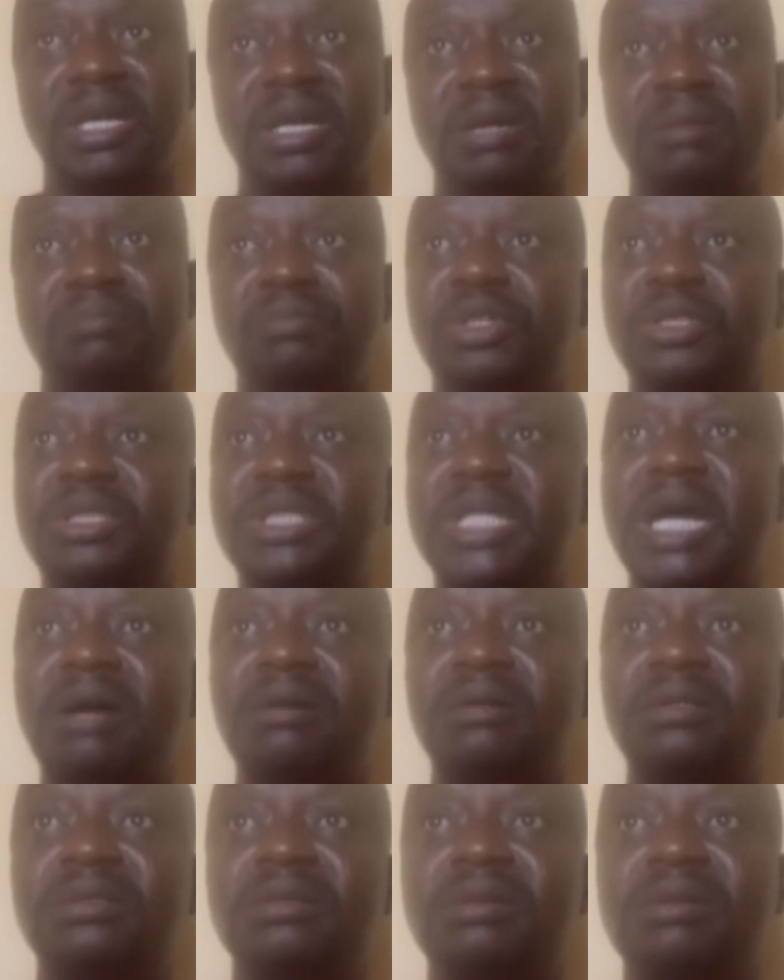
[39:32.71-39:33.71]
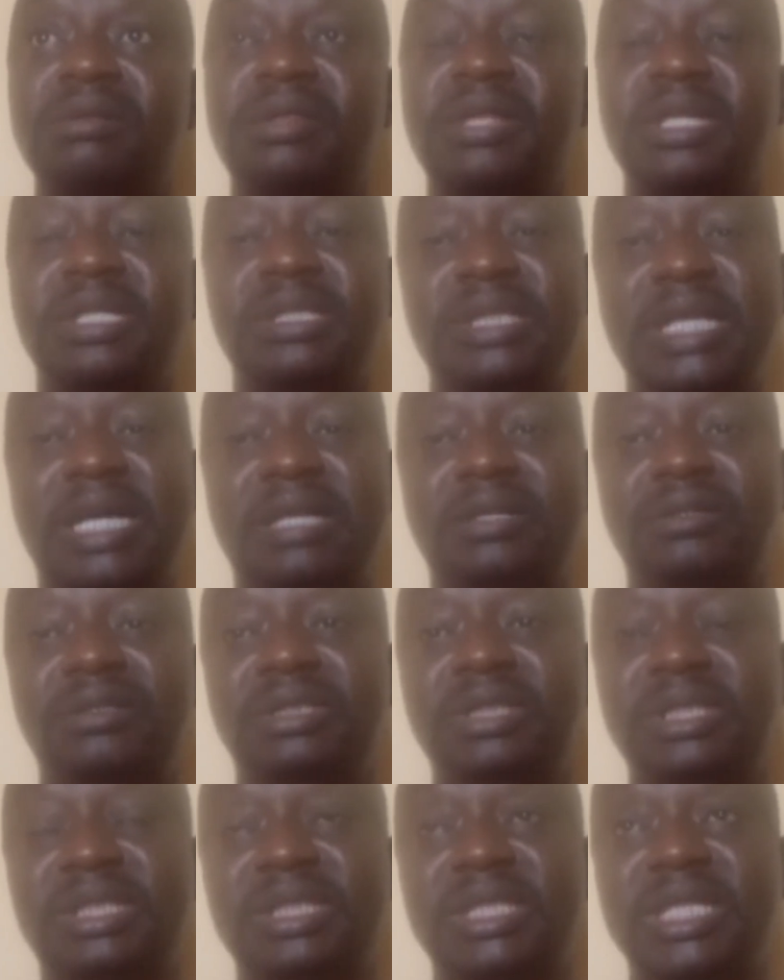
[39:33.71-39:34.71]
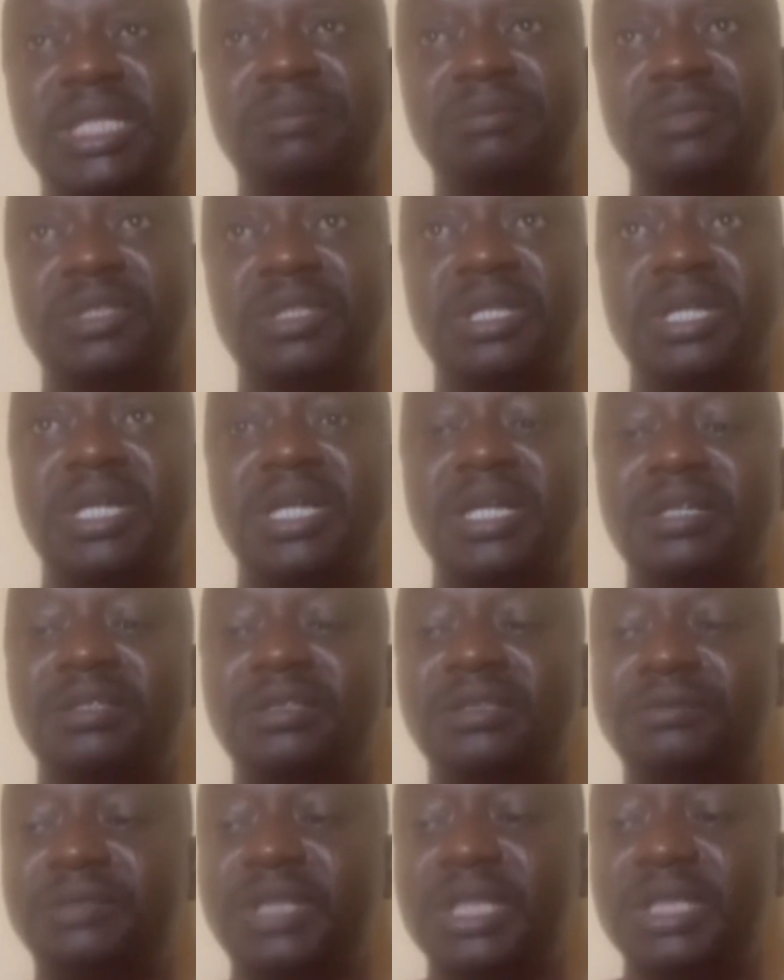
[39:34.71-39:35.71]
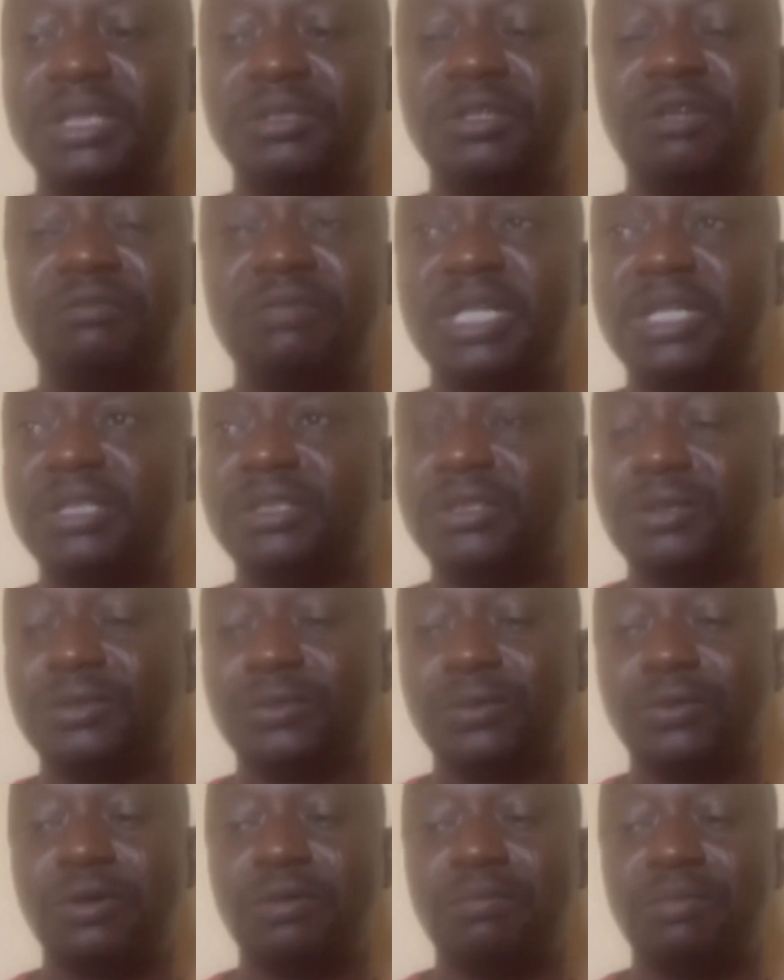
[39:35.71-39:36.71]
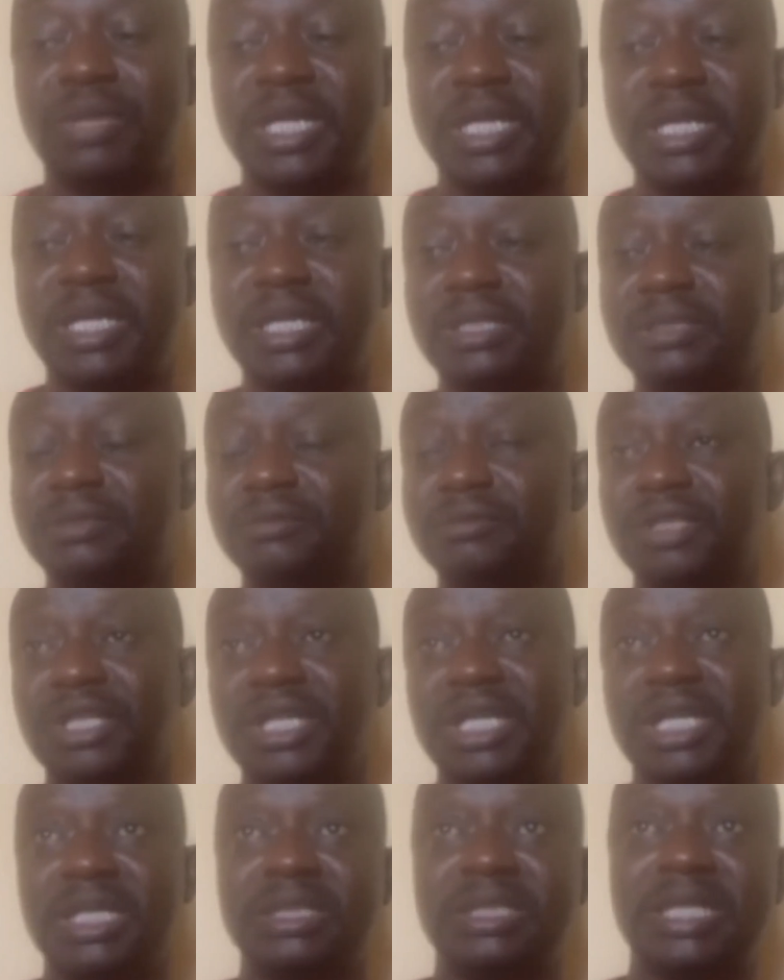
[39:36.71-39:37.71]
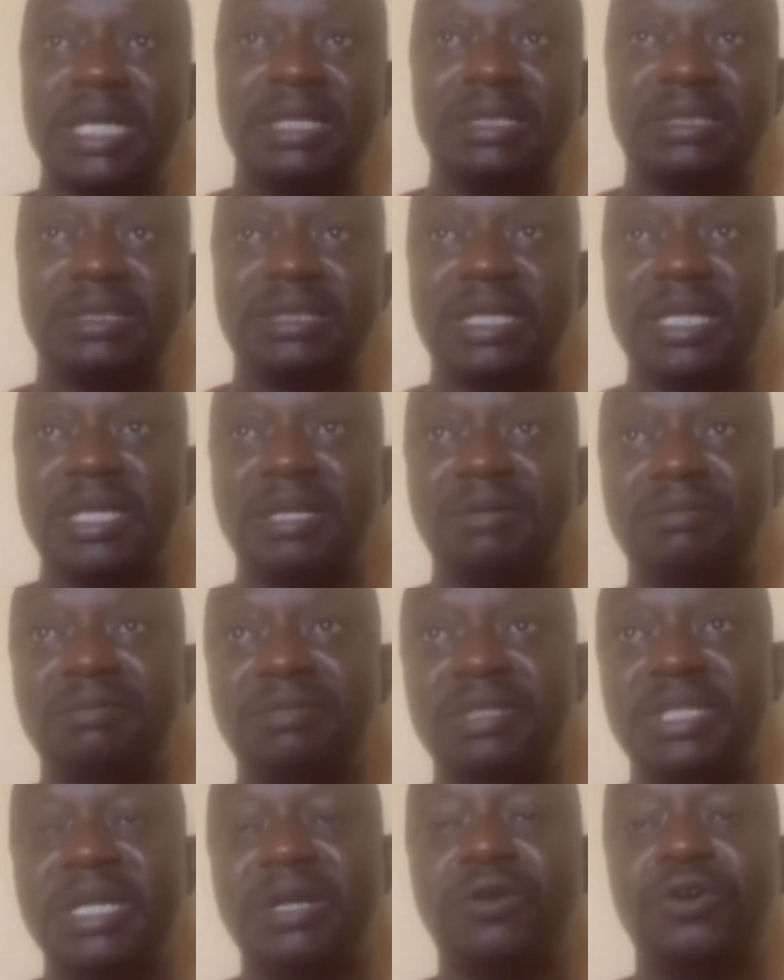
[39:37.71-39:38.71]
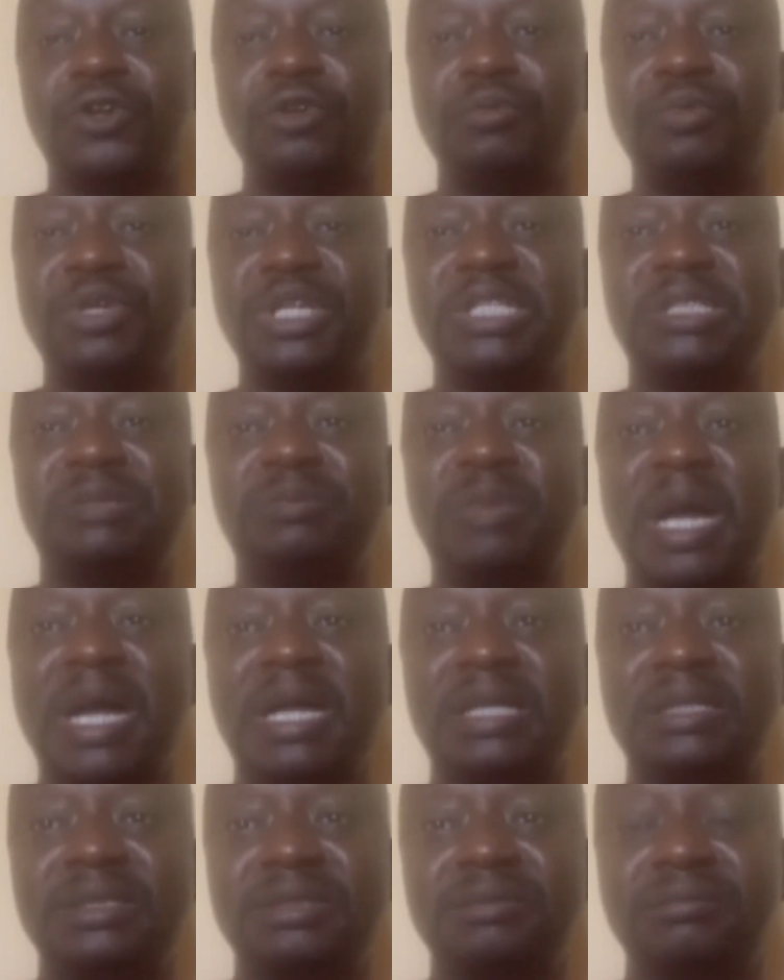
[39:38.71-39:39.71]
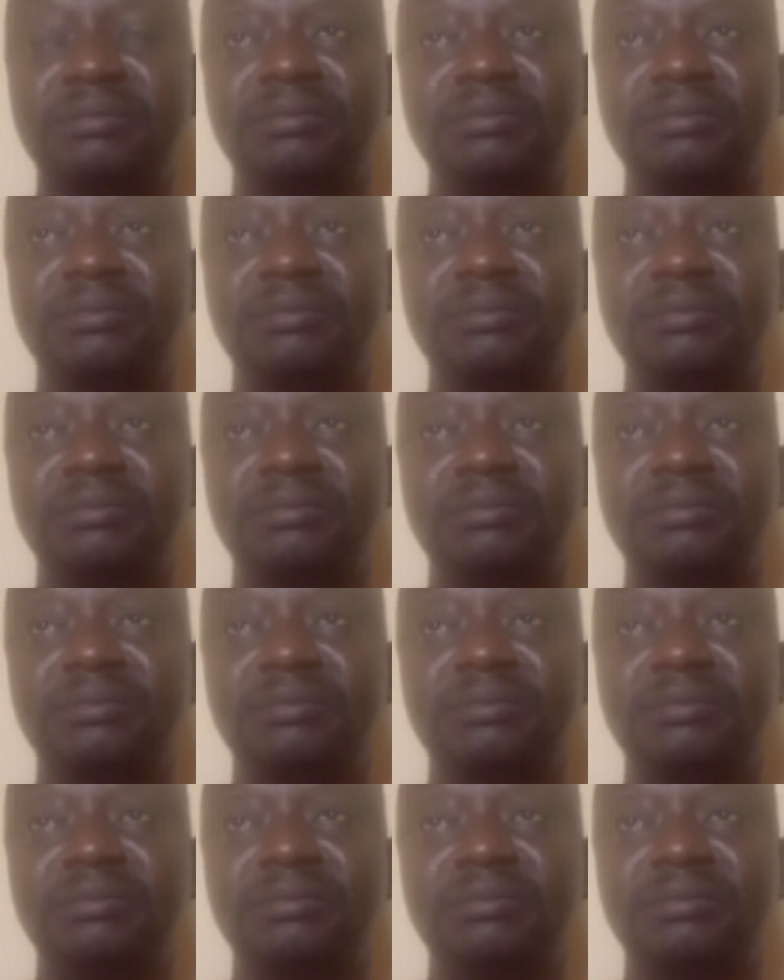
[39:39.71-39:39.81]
But now things are not the same. The French government is also complaining that the economy is bad.